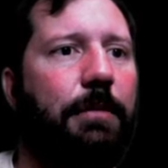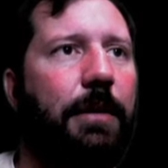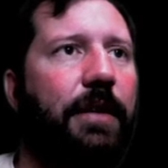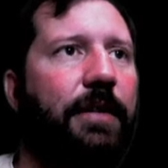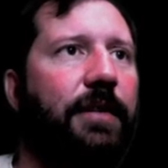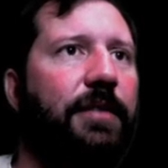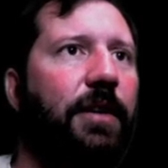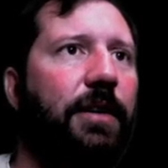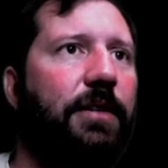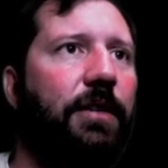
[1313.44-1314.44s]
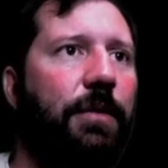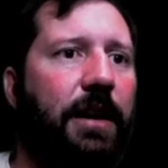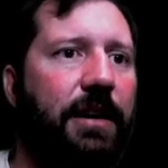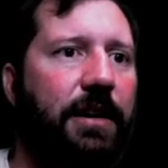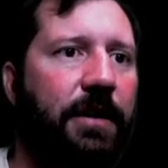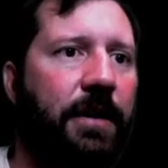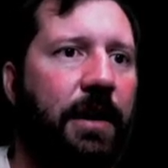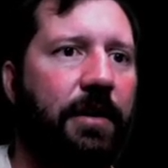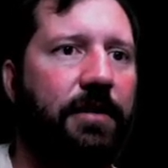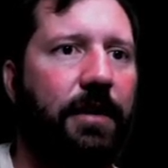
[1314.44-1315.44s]
about this article right here,
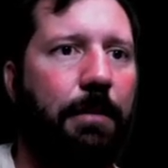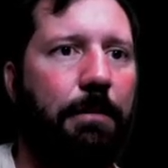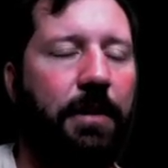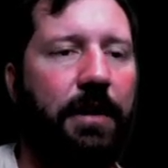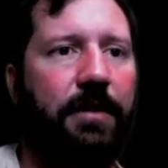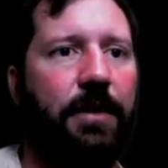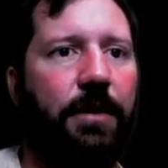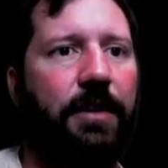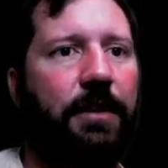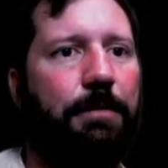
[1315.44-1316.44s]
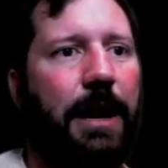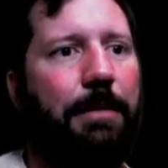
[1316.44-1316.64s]
Stop Burning Tokens, Buy